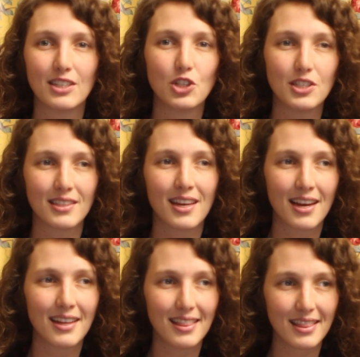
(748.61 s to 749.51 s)
She's
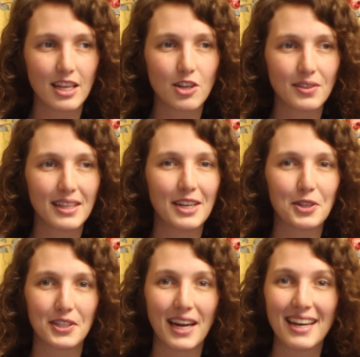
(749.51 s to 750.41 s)
literally
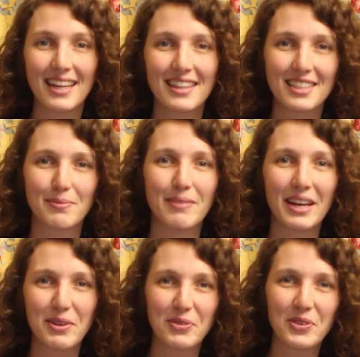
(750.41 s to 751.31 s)
creating this
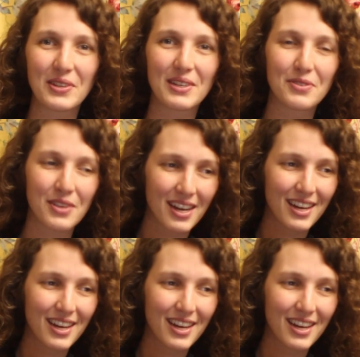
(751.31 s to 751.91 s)
metaphor of